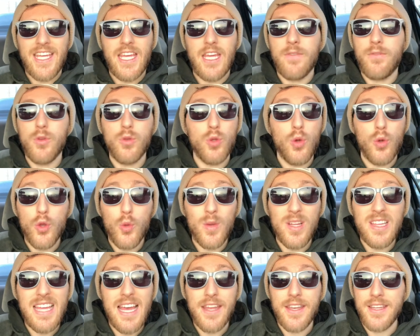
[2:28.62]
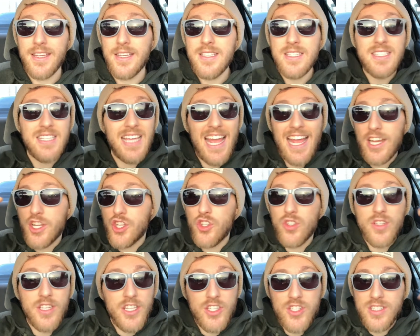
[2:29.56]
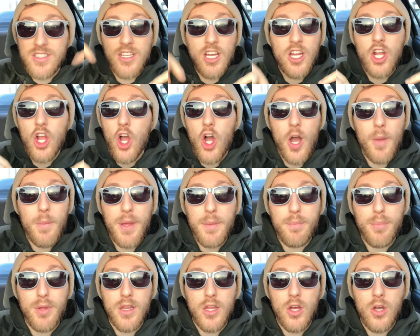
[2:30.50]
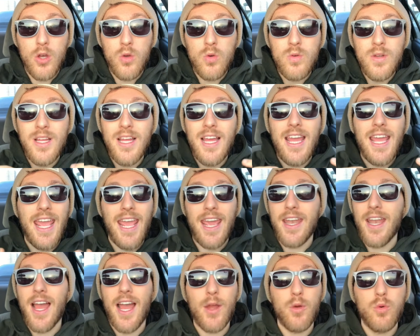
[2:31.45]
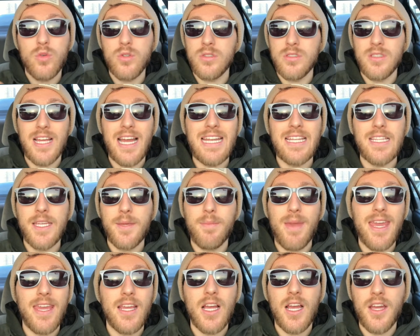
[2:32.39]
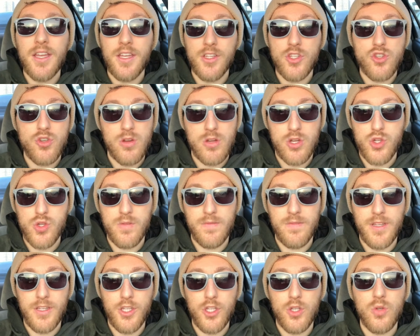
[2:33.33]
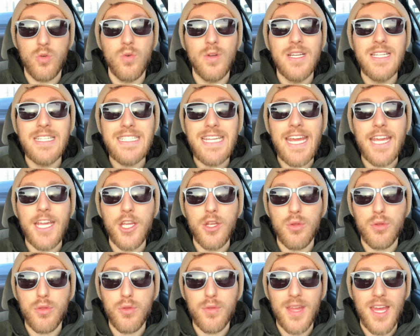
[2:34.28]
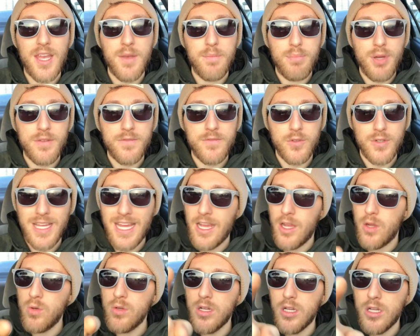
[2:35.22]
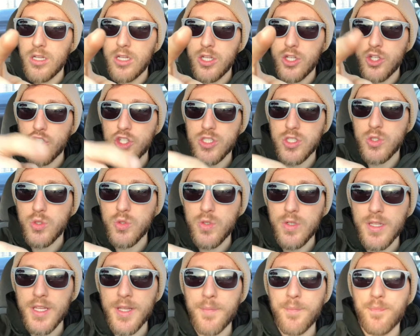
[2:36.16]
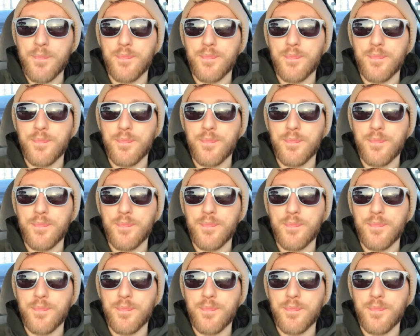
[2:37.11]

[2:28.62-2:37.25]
If you don't know what that is, actually just comment below and I will gladly make an instructional video taking you through that. But for now, just Google it.